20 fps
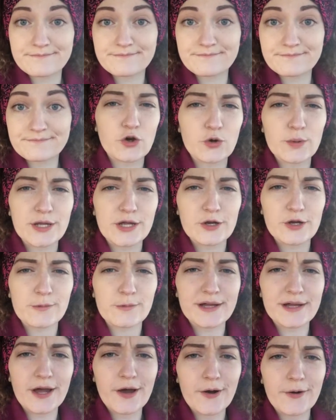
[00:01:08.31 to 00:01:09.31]
So here
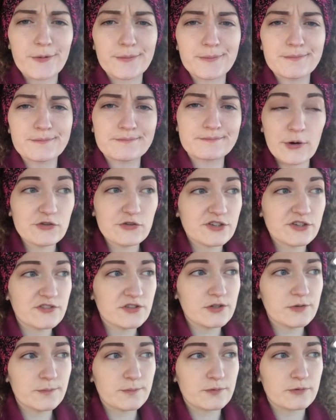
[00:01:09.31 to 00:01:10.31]
we go. Most of
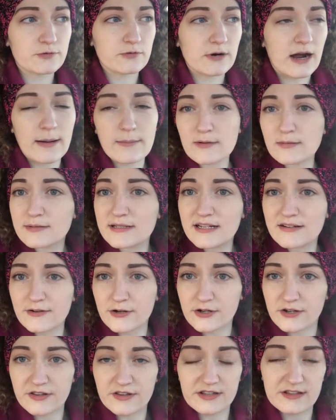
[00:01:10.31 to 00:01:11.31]
you probably have
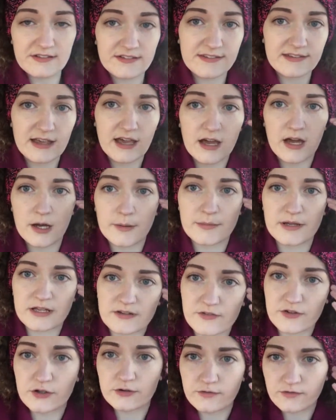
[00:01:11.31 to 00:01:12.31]
heard of this
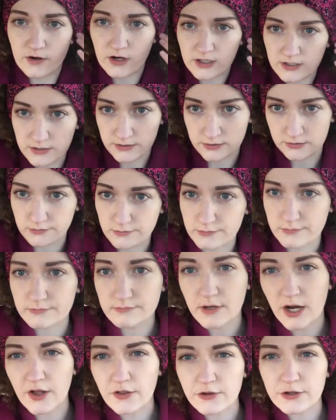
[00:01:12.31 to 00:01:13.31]
if you follow
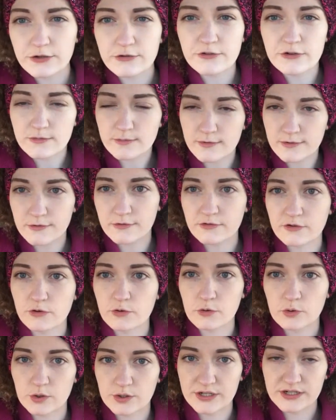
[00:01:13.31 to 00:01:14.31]
other YouTubers
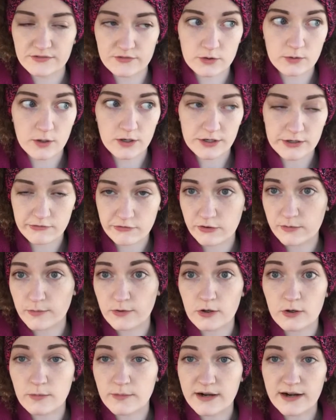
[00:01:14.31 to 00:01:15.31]
or if you are a YouTuber
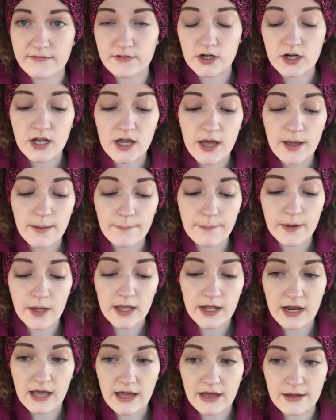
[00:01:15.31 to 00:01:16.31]
or whatever,
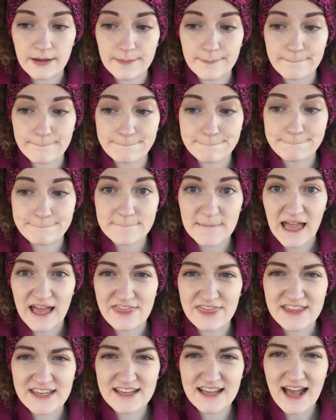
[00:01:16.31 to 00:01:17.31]
but I
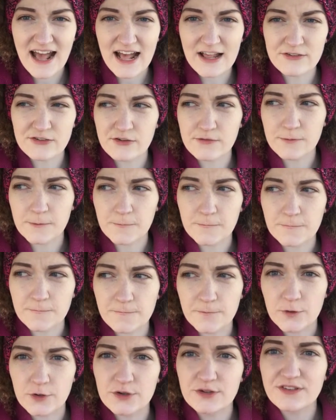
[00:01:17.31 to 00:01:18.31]
think as of the
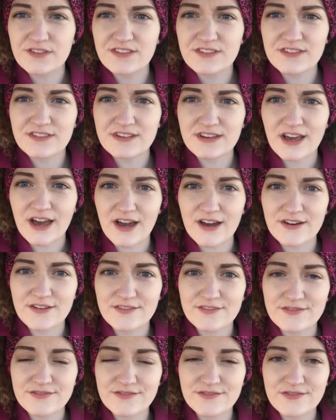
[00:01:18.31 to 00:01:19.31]
first
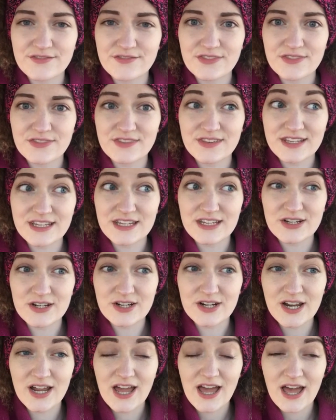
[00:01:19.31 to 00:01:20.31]
of the
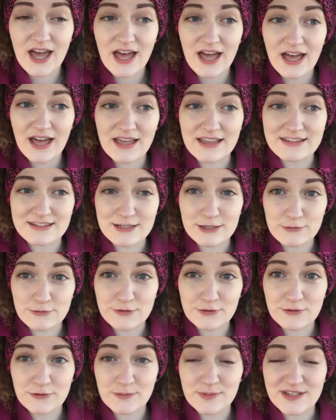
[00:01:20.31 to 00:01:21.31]
year,
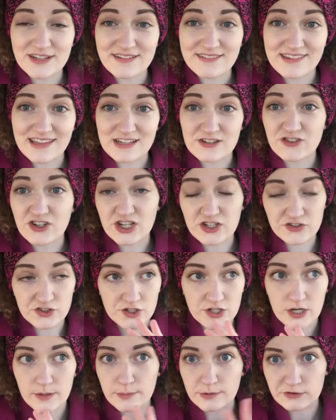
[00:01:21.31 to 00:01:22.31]
YouTube is like
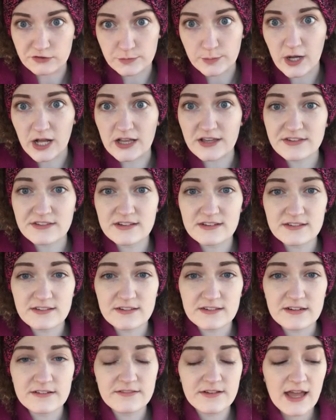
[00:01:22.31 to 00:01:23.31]
changing a bunch of policies and
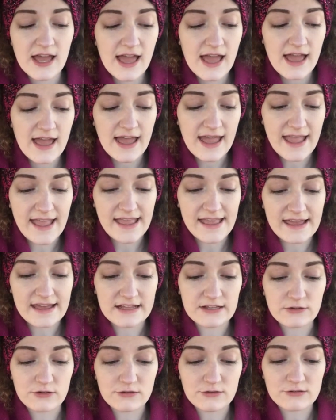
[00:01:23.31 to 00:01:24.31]
stuff,
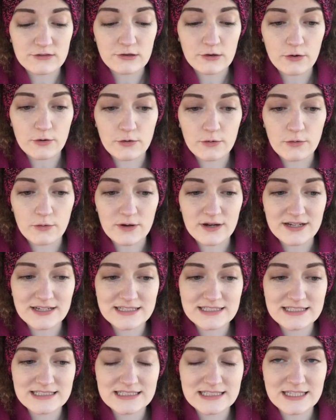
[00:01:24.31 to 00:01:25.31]
and so
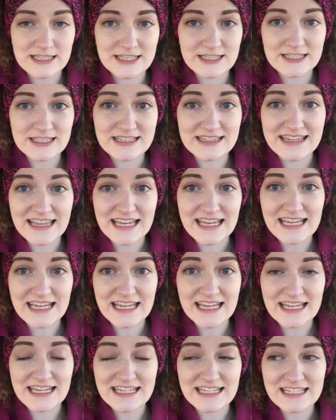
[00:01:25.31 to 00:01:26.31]

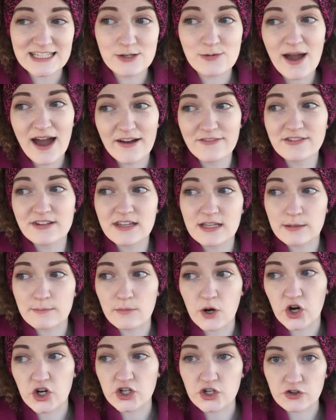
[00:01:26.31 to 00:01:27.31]
you have to like
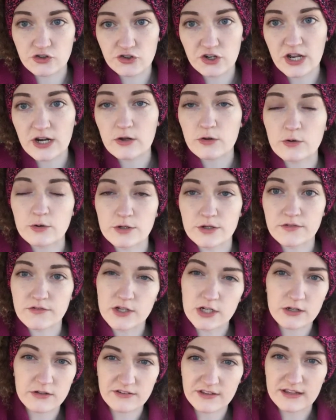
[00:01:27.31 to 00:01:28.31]
mark your channel or your
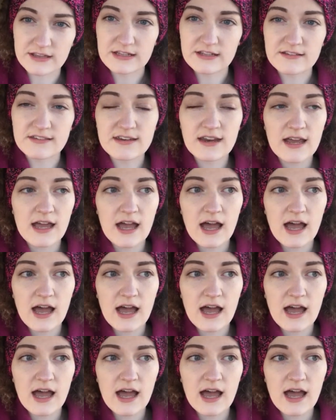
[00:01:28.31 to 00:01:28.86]
videos at least.